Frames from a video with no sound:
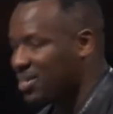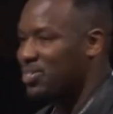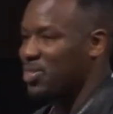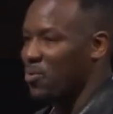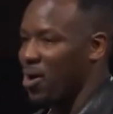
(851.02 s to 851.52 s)

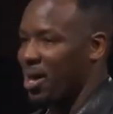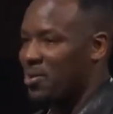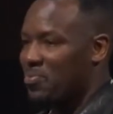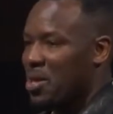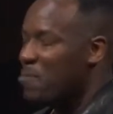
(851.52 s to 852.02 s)
is the
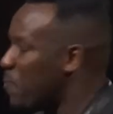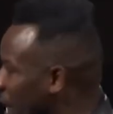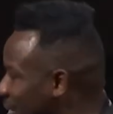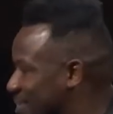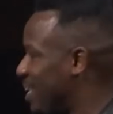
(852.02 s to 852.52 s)
one.
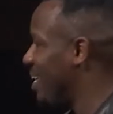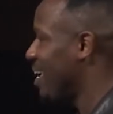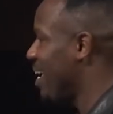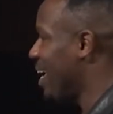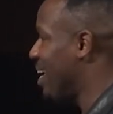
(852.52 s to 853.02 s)
Blessed
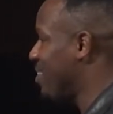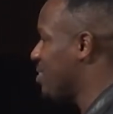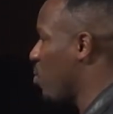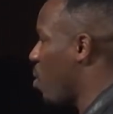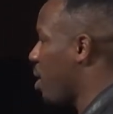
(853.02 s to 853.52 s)

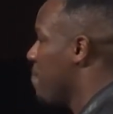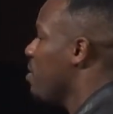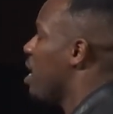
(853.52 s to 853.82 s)
is the one.